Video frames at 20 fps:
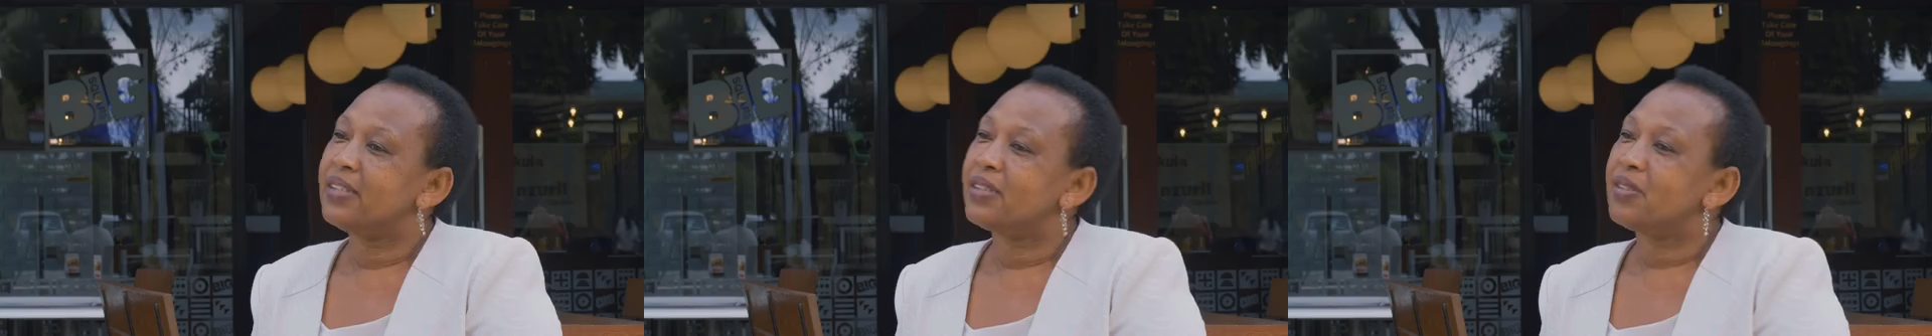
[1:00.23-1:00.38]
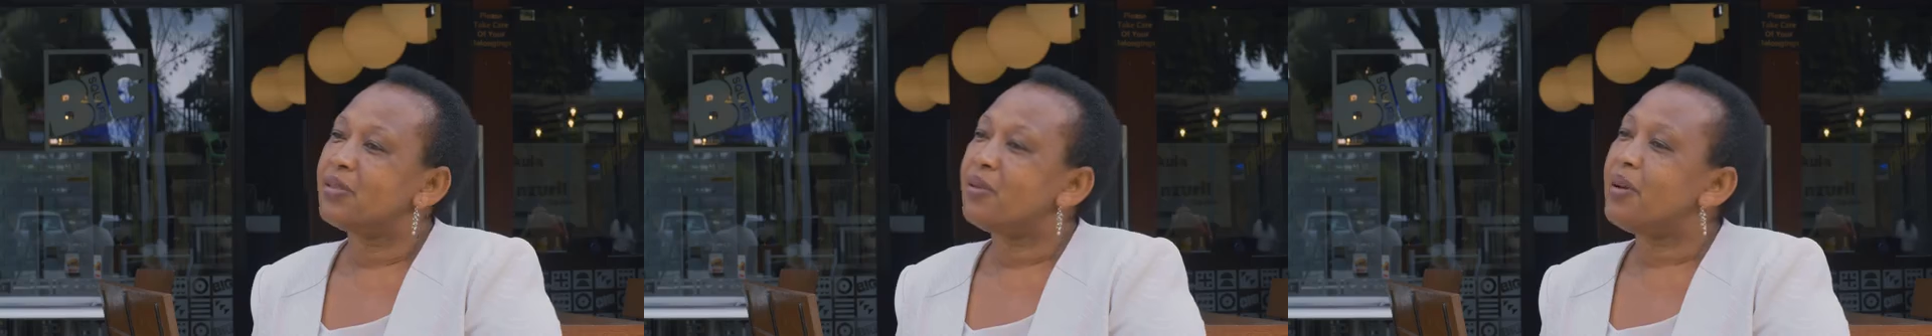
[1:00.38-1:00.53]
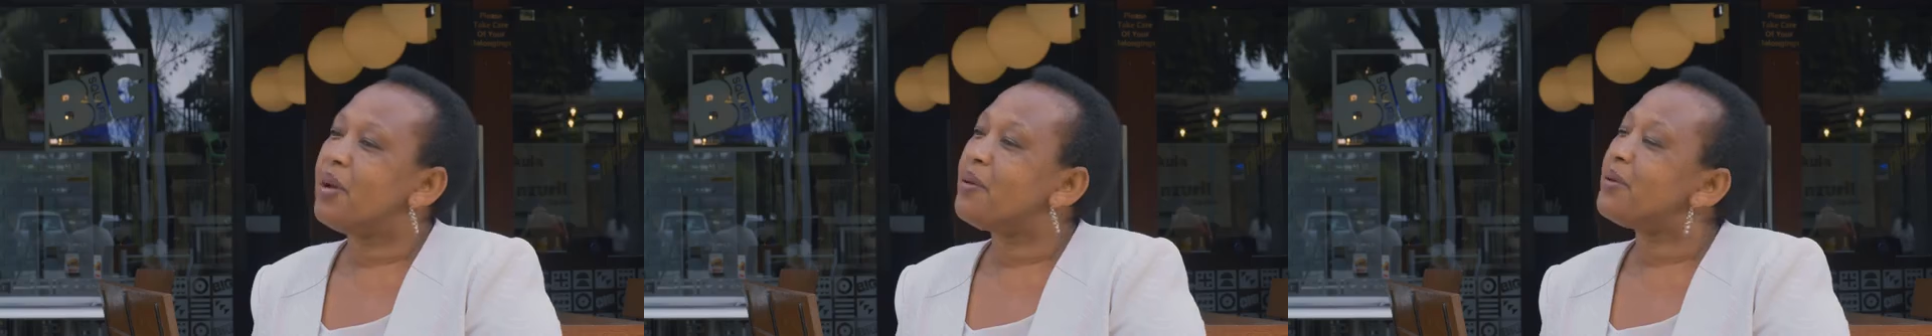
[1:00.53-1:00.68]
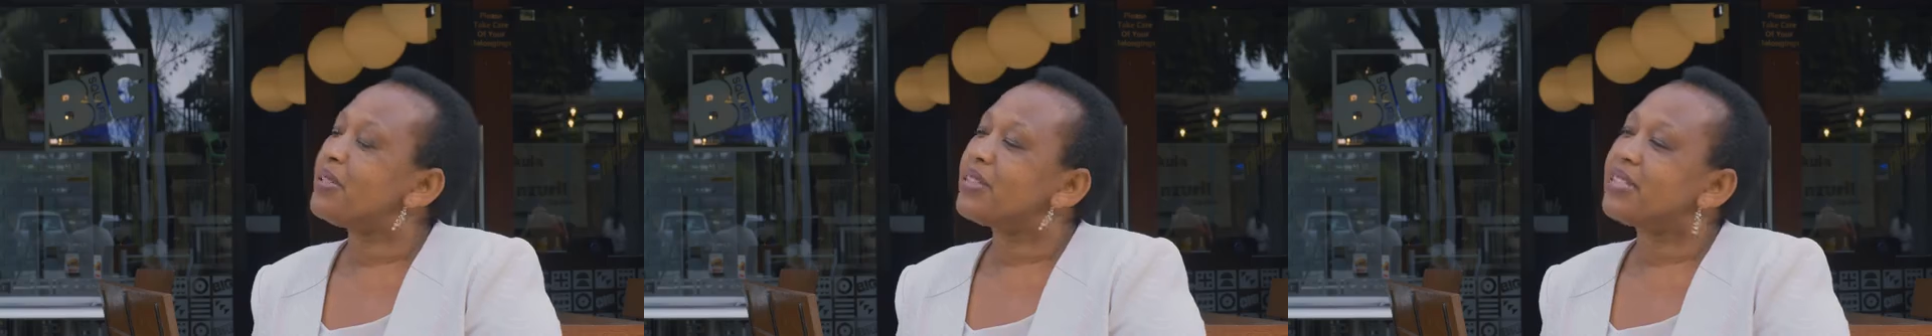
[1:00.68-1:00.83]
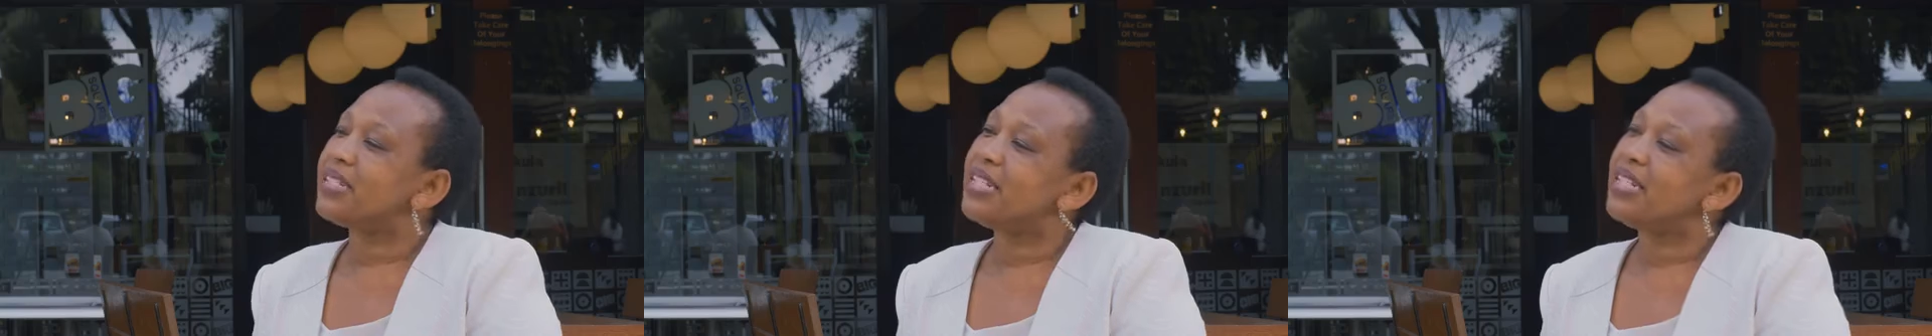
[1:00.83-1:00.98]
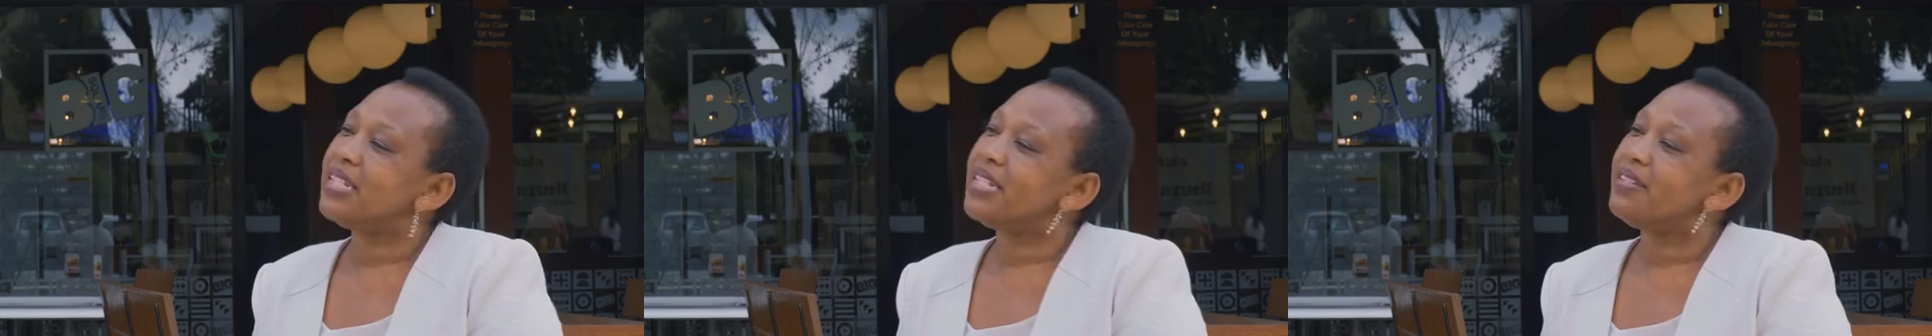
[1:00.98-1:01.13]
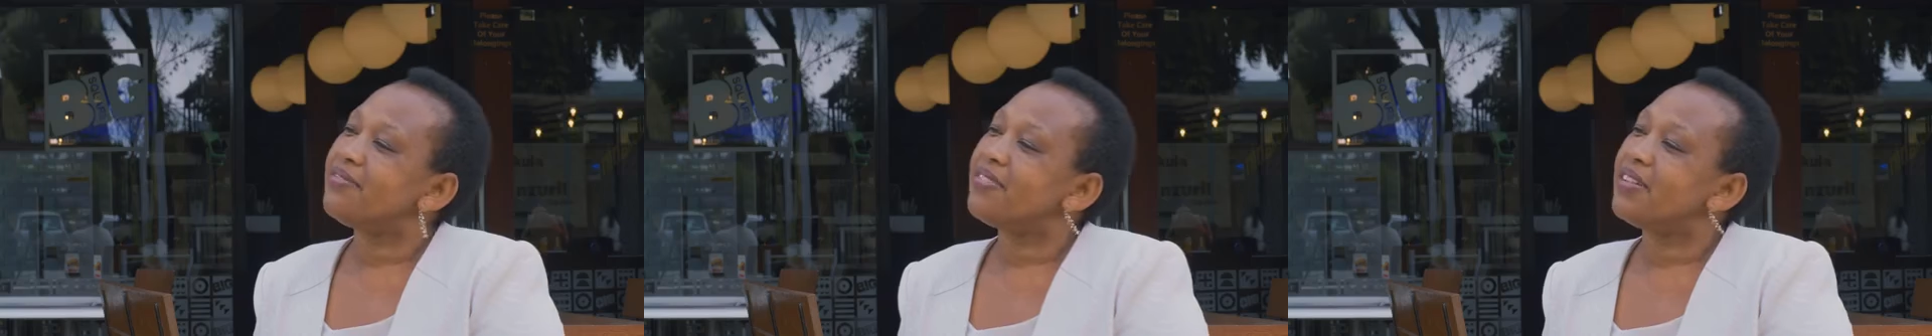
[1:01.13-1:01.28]
So I was
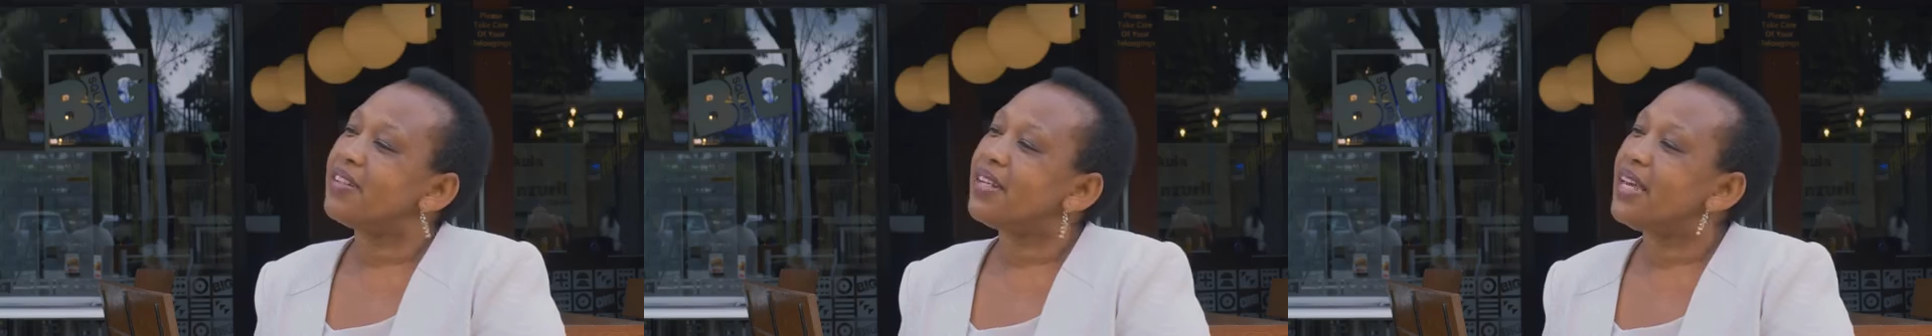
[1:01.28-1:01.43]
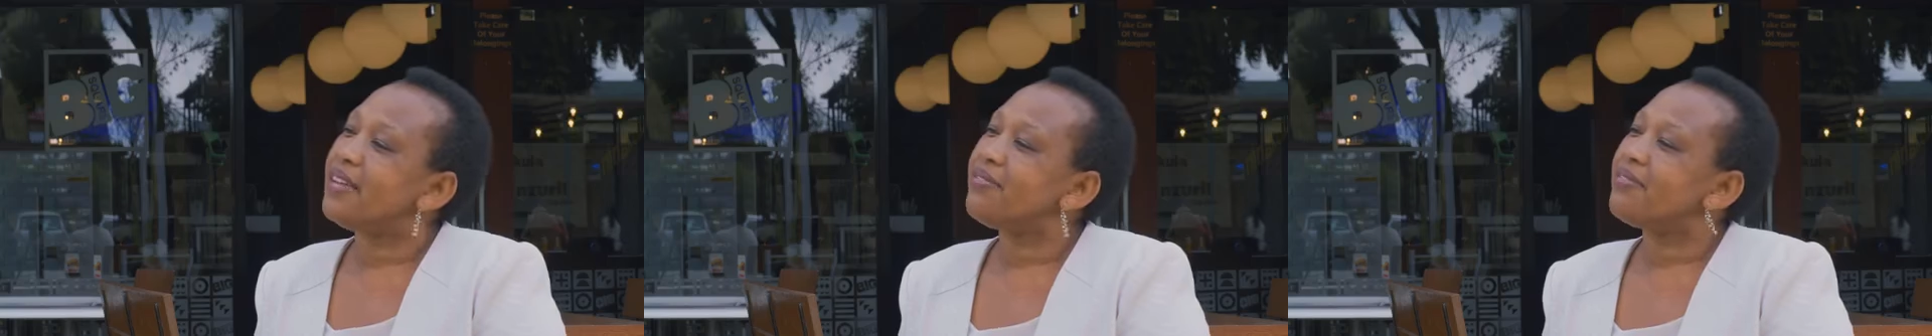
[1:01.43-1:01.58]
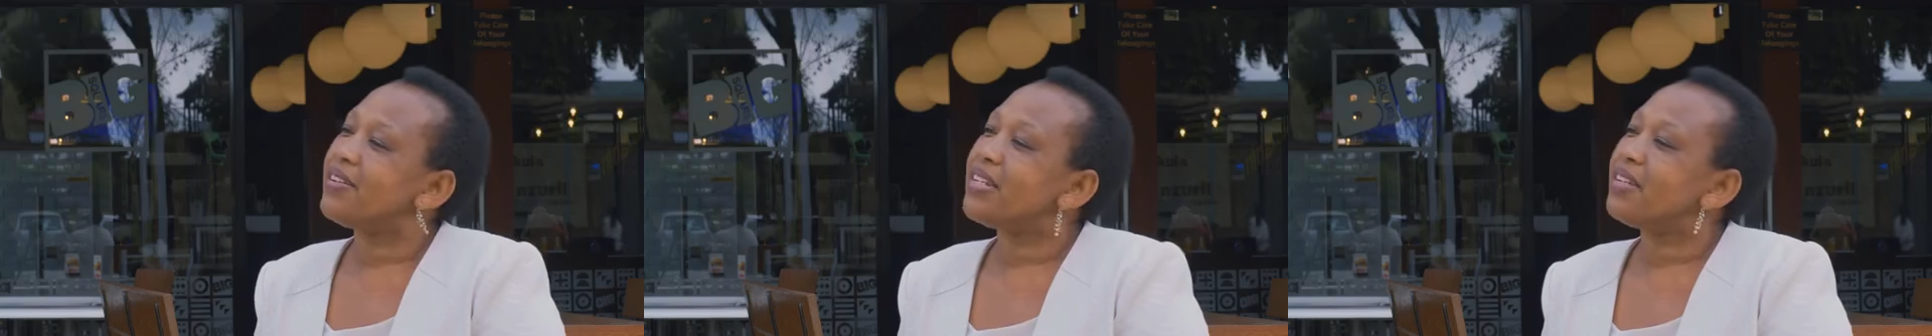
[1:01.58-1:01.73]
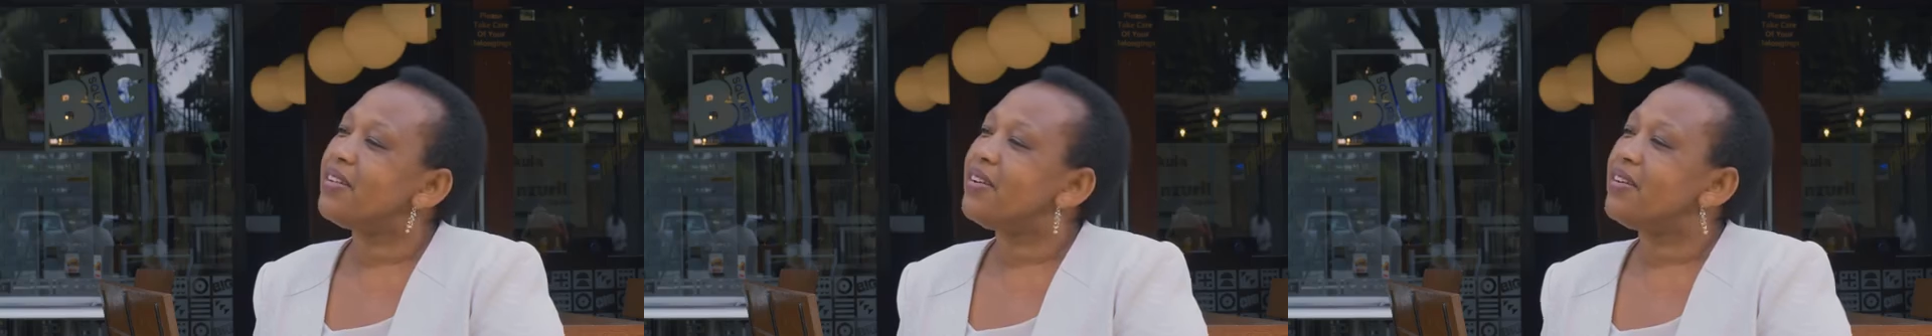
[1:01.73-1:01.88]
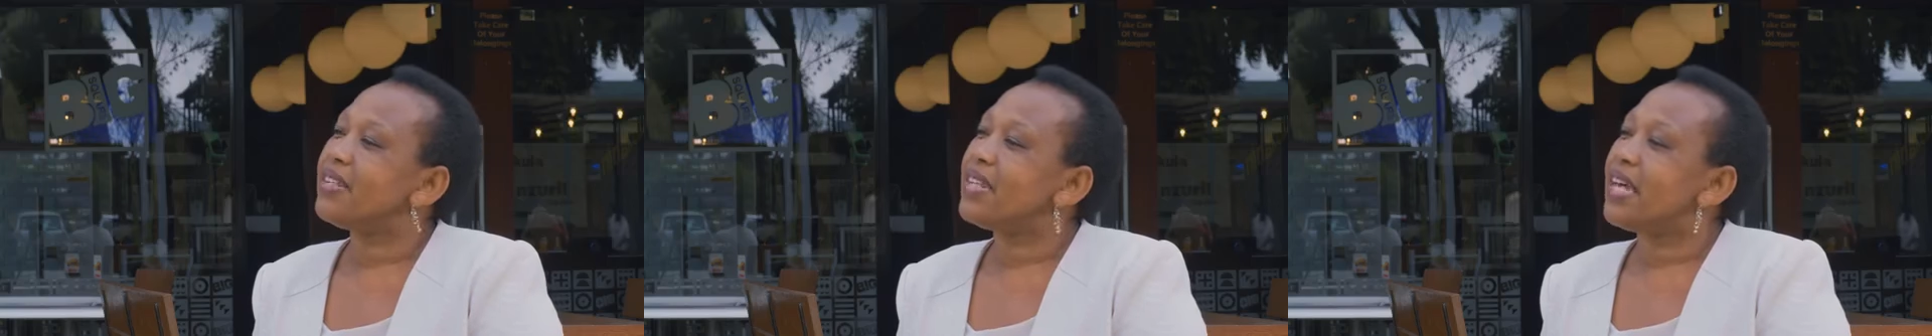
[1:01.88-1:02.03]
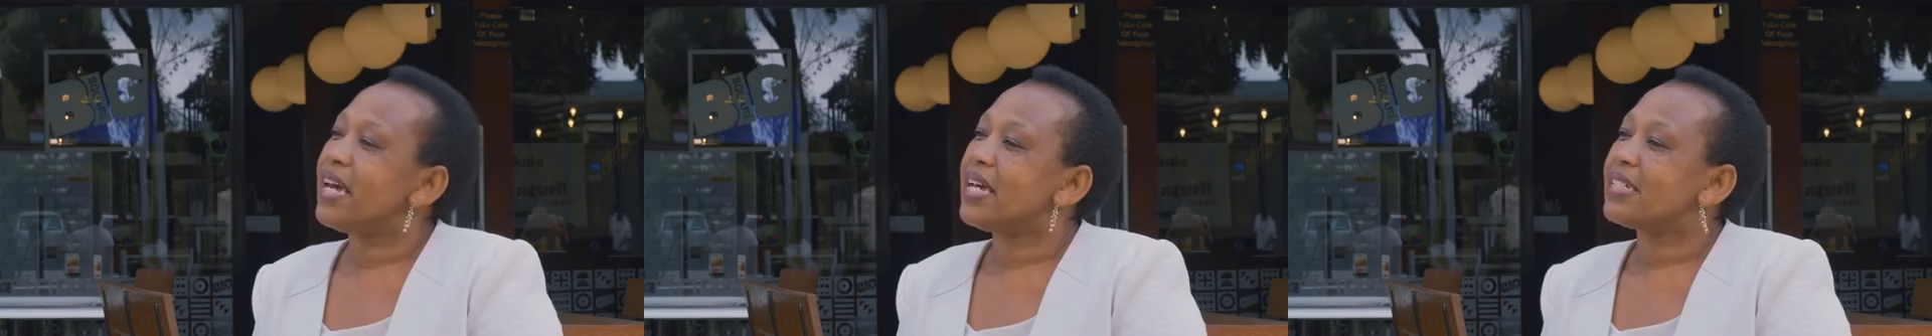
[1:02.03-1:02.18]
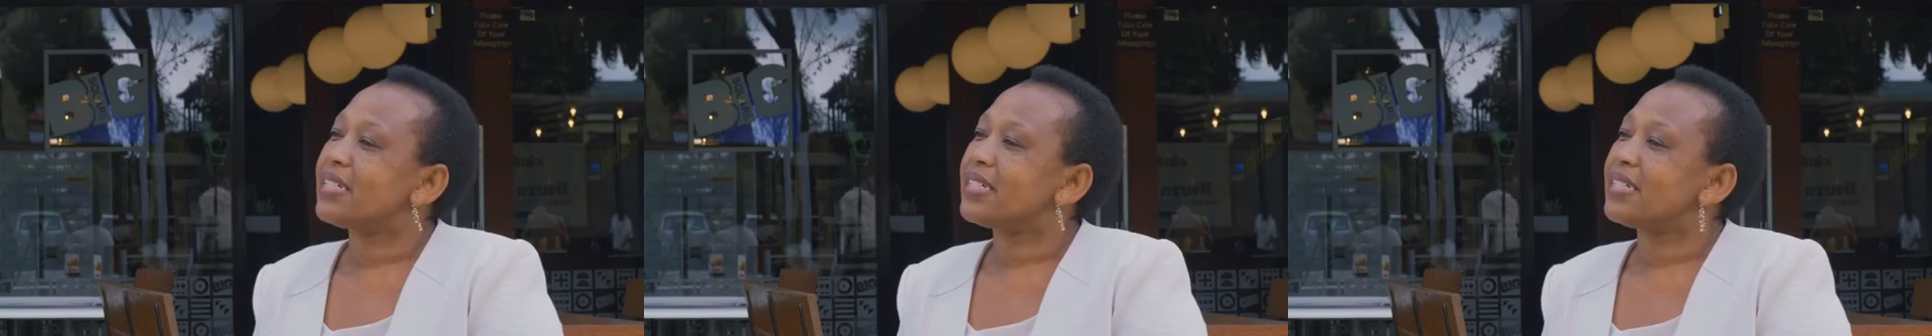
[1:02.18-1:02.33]
ready for life and all
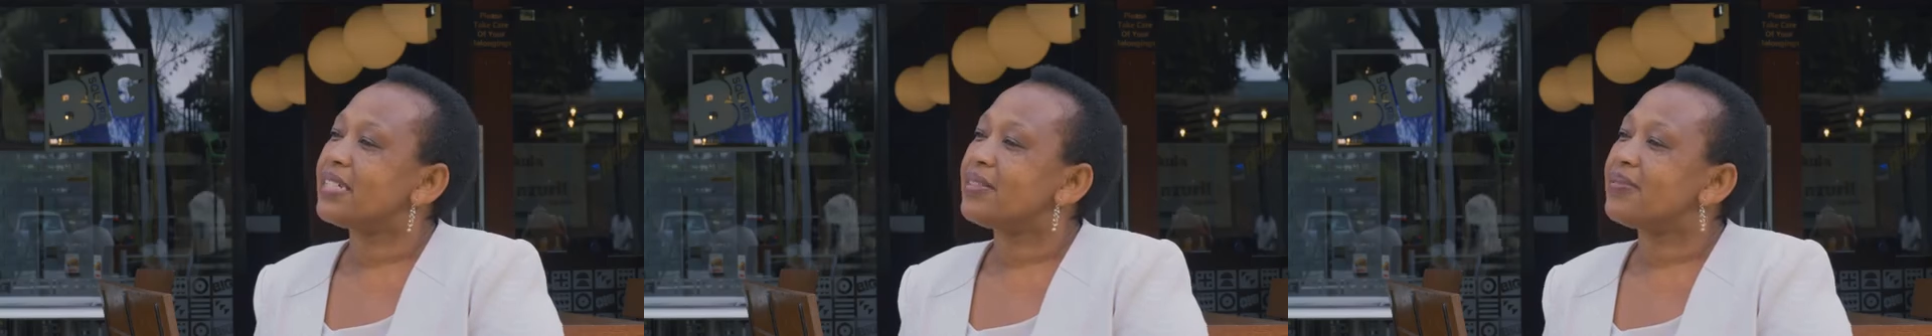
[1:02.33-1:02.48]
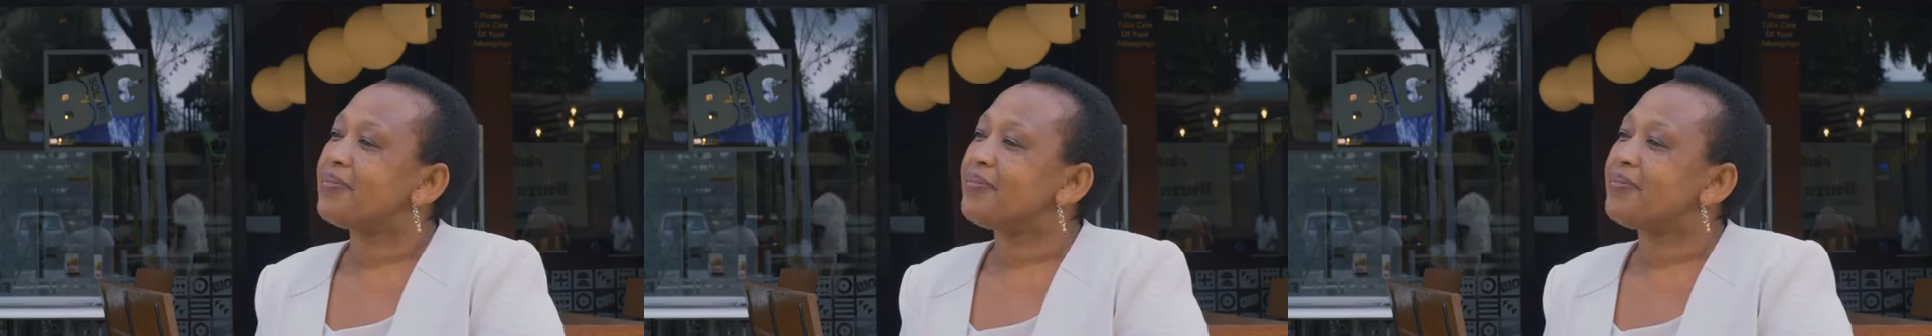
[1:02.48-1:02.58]
that.